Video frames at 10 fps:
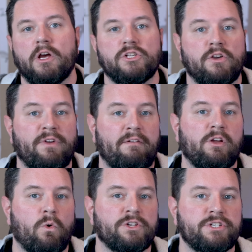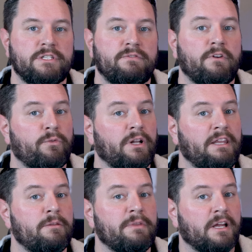So if you have any questions, feel free to
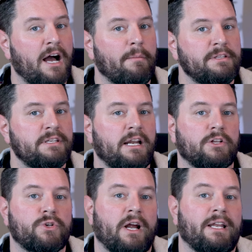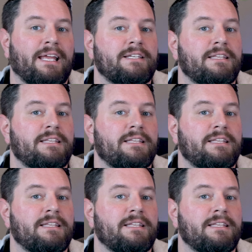leave them in the comments and I'll try to get to